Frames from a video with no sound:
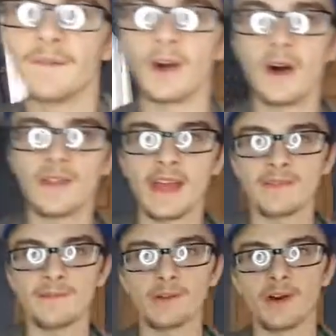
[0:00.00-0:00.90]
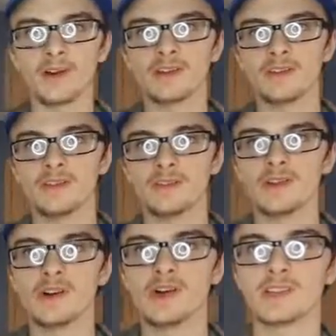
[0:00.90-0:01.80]
for all
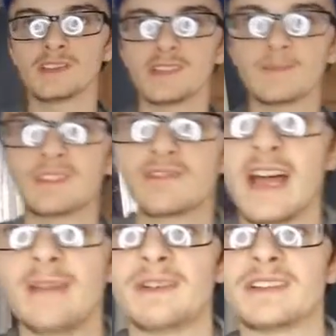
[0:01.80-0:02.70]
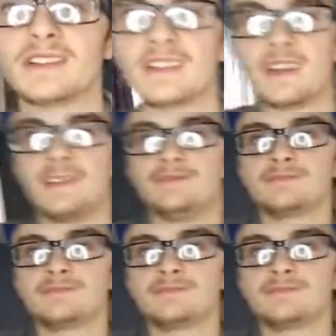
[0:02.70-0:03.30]
you subscribers,